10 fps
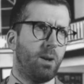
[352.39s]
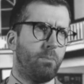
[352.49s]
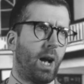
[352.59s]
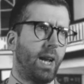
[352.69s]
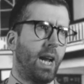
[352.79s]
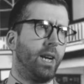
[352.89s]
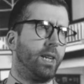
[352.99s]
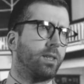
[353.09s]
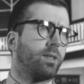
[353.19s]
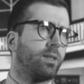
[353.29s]
My
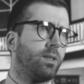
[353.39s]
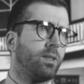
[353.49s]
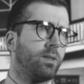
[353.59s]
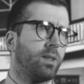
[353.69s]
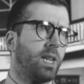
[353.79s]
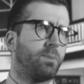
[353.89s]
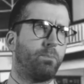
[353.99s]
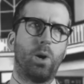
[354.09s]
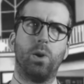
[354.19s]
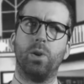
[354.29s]
anus has
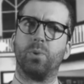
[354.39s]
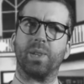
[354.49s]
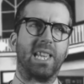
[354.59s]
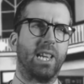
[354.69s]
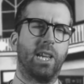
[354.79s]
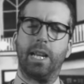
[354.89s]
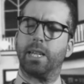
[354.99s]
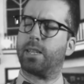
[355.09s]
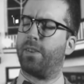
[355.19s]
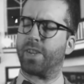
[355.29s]
burned with the
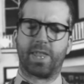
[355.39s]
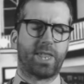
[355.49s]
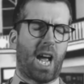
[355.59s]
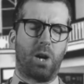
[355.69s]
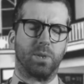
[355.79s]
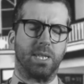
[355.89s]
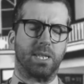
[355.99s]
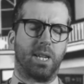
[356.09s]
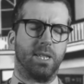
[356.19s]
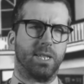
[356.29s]
heat of a thousand
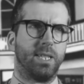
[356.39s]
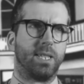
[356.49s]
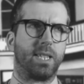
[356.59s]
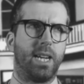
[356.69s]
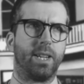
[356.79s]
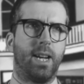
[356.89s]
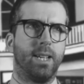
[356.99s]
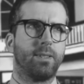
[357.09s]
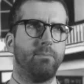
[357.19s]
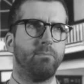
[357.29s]
suns since that night,